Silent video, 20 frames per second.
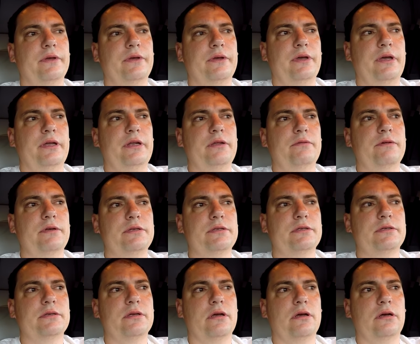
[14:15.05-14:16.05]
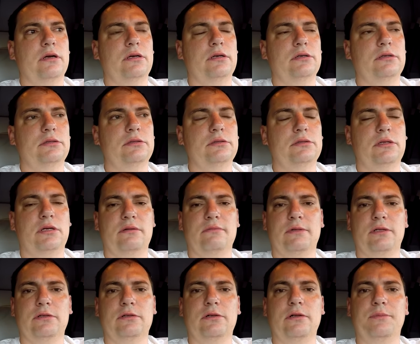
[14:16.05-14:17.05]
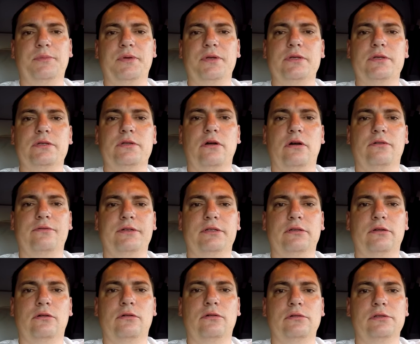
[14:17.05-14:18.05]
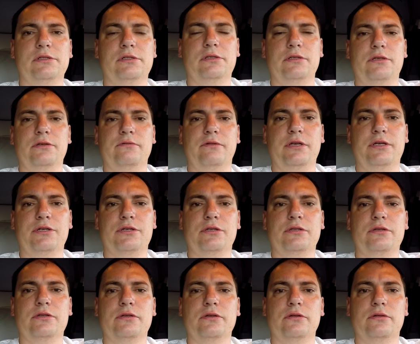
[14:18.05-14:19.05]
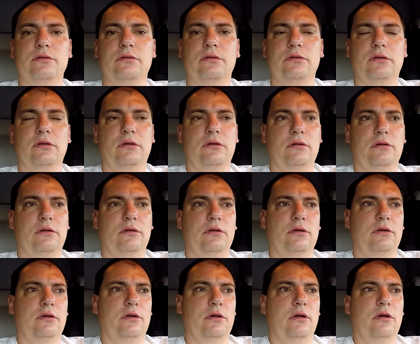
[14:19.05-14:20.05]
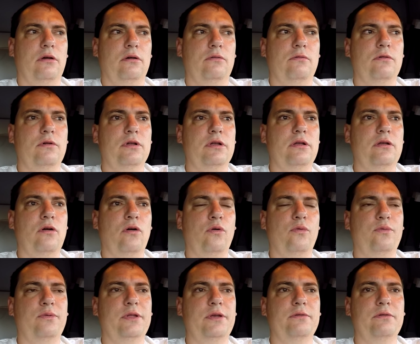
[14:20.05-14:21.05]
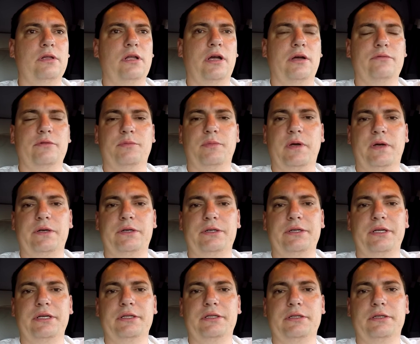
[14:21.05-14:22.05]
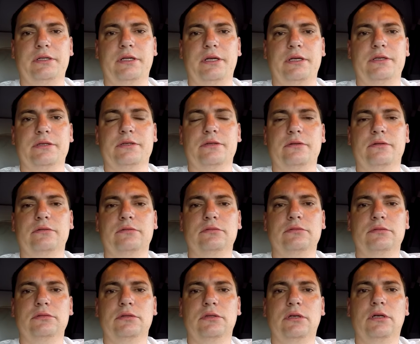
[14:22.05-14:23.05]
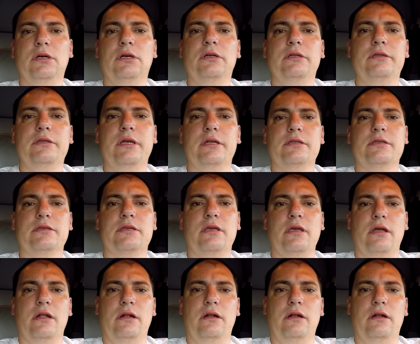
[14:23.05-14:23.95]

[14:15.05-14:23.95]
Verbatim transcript: anyways uh, i'm a little pissed off at the whole situation so we'll hopefully we'll have a better day today so let's get